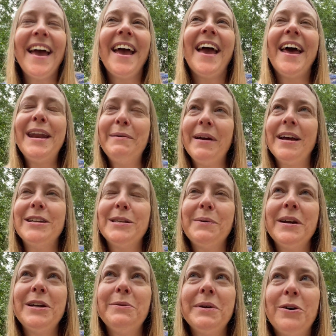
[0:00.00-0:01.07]
Anyway, I just
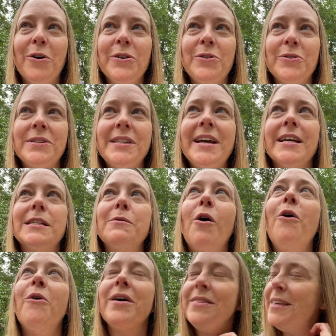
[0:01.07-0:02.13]
wanted to record those things.
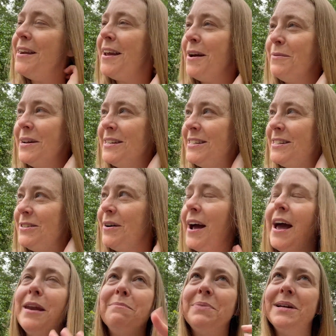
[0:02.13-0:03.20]
Oh, and then I
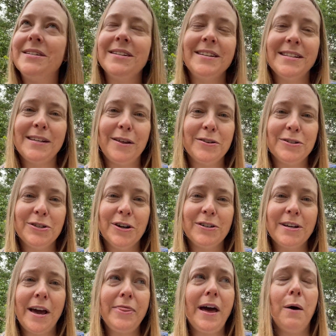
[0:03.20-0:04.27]
hadn't been to this other church.
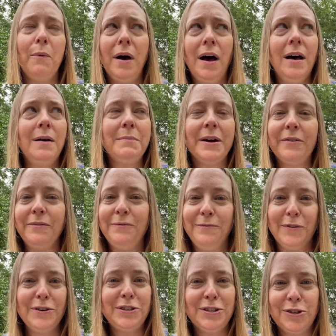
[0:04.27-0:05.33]
I thought, well, my
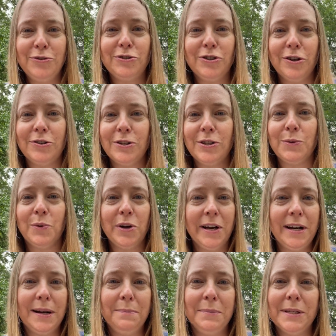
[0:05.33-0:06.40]
first two churches were
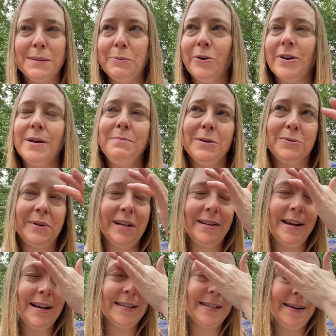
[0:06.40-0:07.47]
hit up this morning between
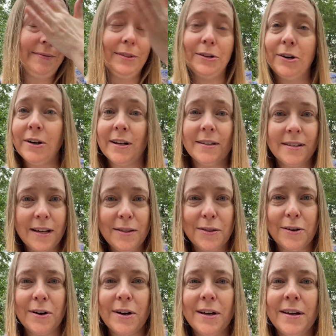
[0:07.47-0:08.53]
like 7:30 and
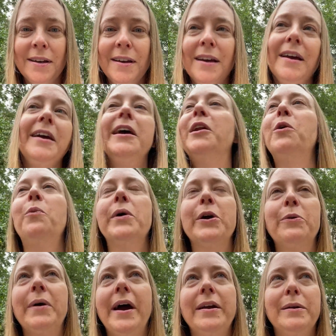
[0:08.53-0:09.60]
10:30 in a weird
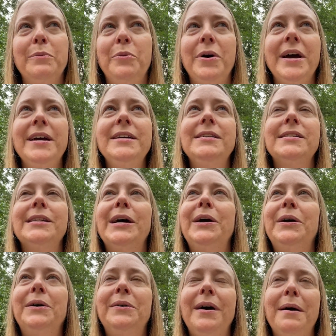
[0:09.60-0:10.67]
random way.
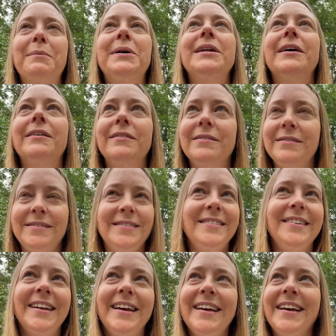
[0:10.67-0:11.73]
So I'm going to
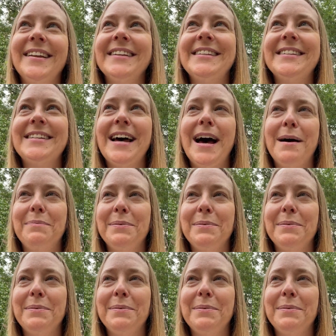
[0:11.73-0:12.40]
stop